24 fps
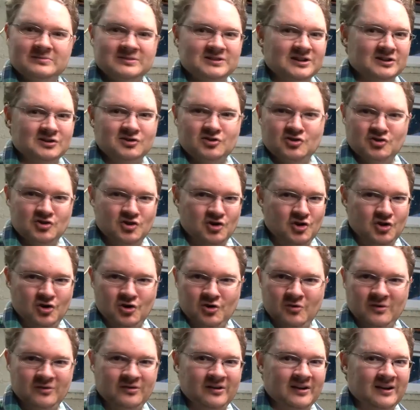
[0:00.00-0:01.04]
It's like,
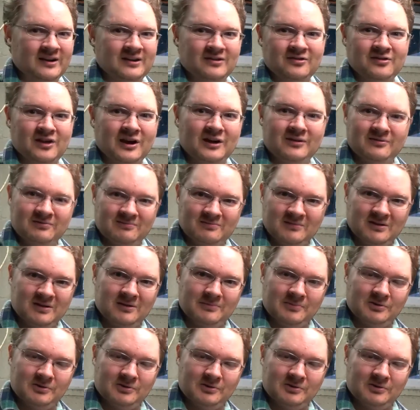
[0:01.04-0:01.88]
no, it's like, it's not a